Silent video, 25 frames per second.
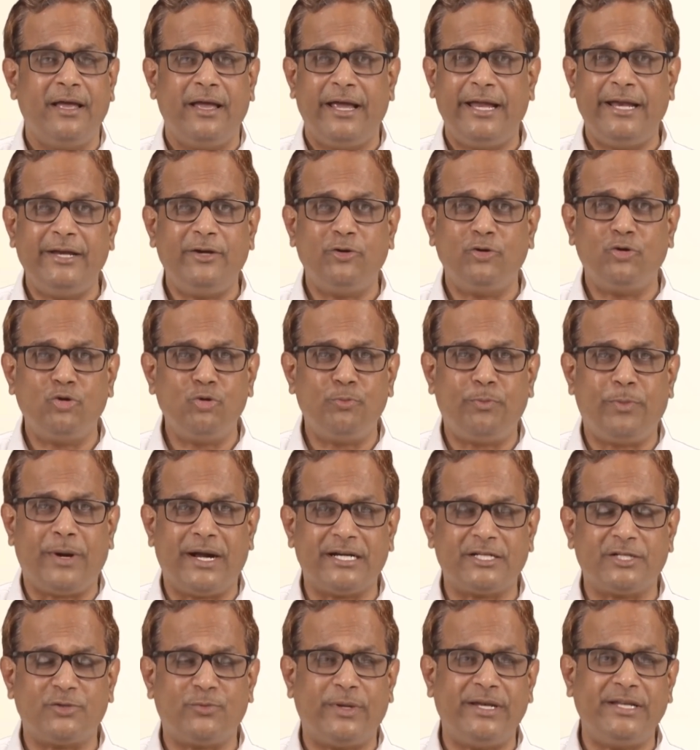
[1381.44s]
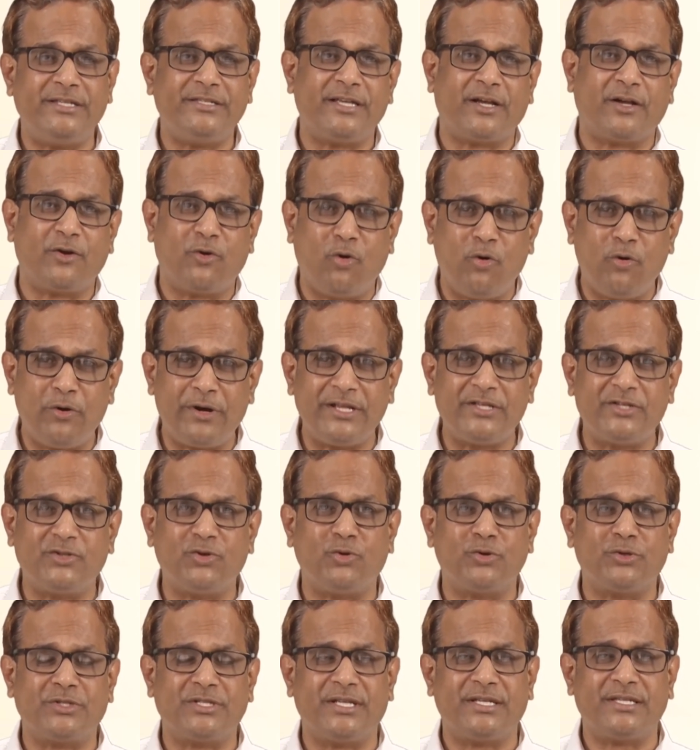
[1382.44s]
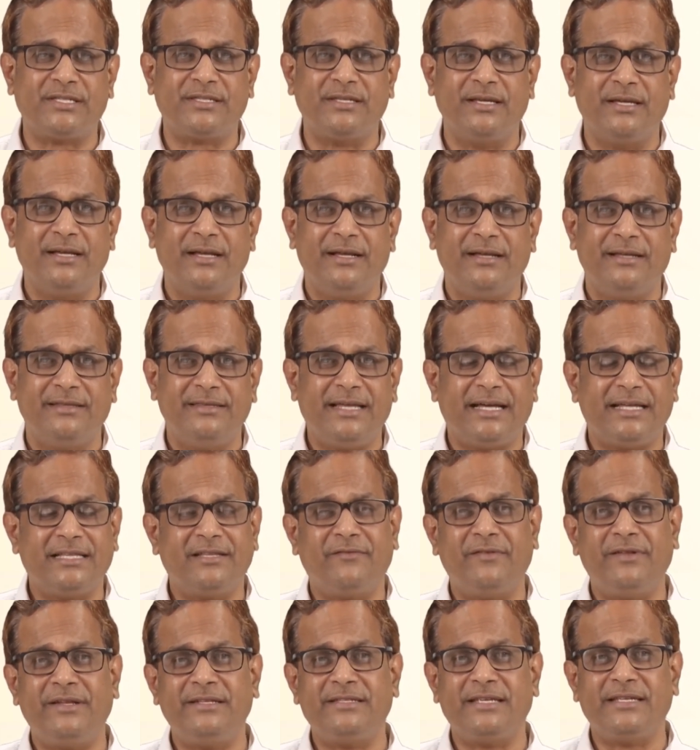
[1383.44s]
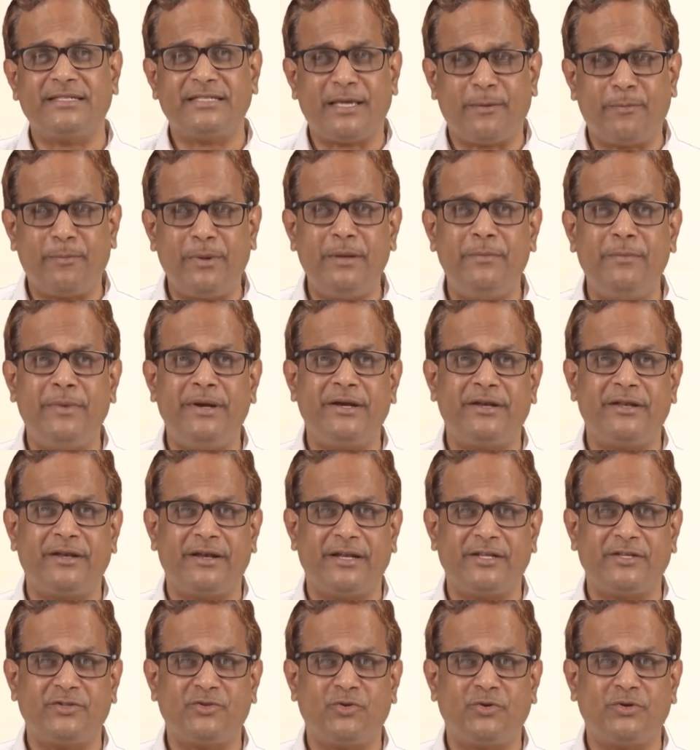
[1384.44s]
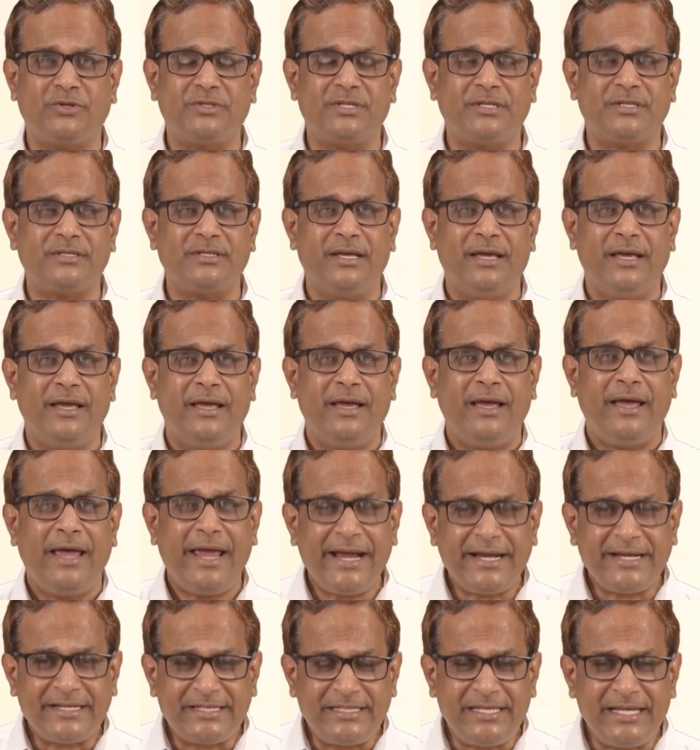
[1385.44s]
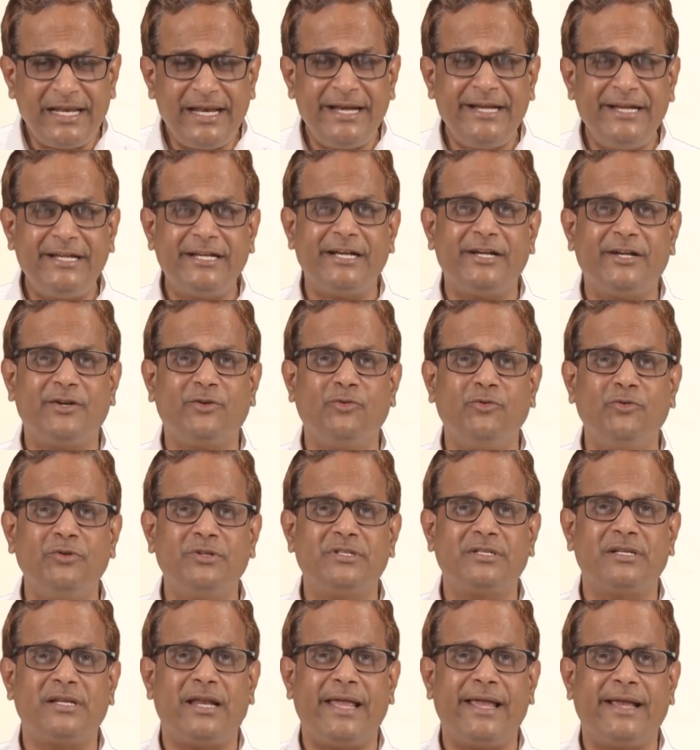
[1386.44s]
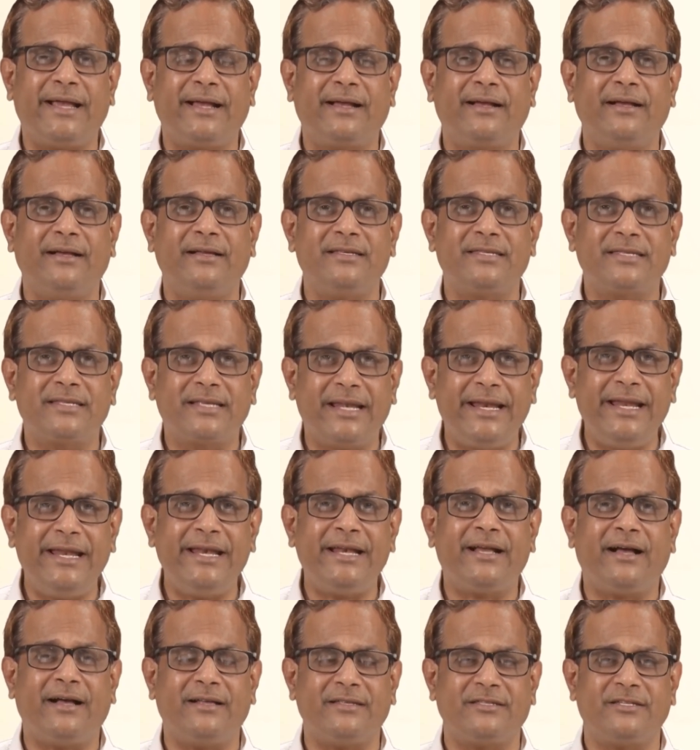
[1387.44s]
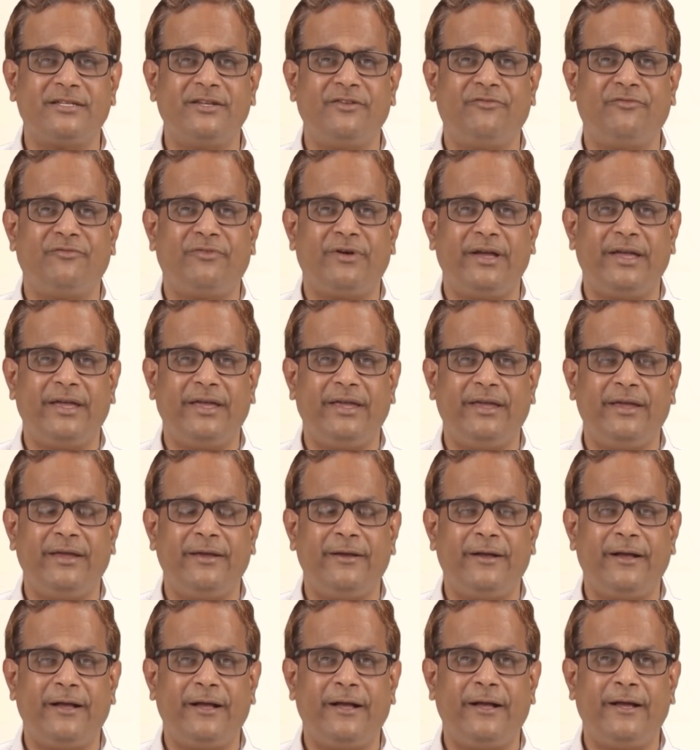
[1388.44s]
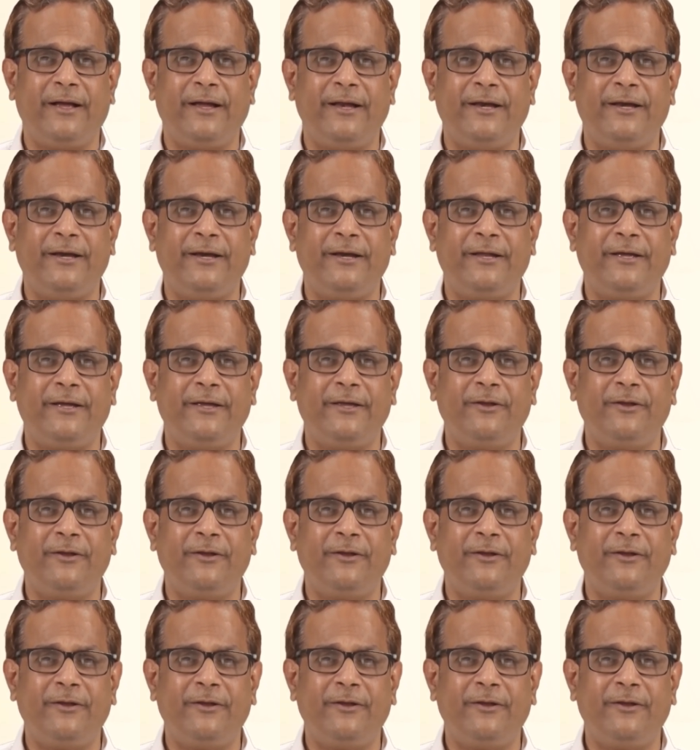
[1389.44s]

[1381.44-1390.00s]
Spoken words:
into 2 parts. One is the core resources, the other one is a supplementary resources. Excellent tools like Screencastify and